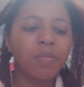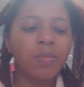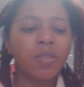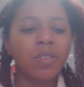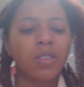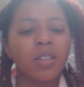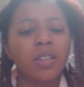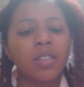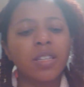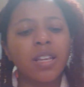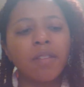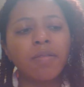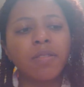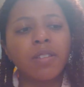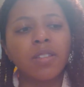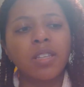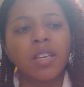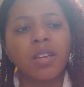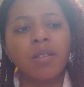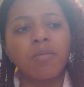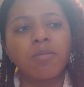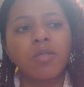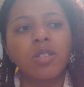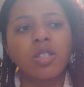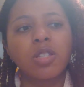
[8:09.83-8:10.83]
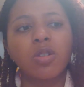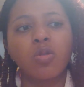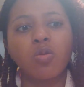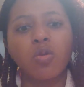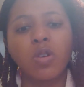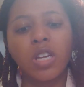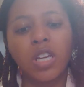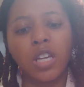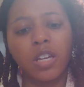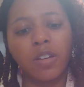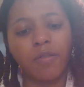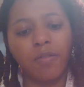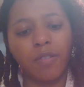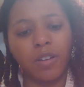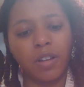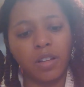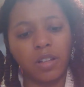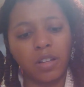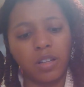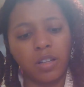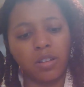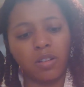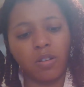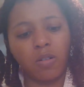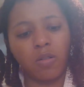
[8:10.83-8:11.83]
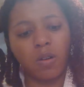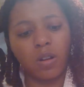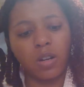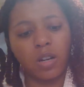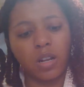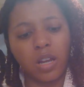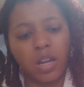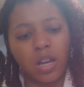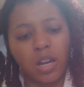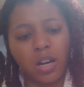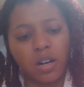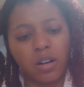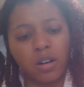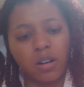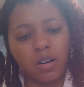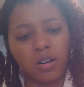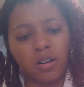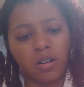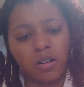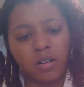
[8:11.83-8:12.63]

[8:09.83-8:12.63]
It does have the same squeaky feeling though on the hair.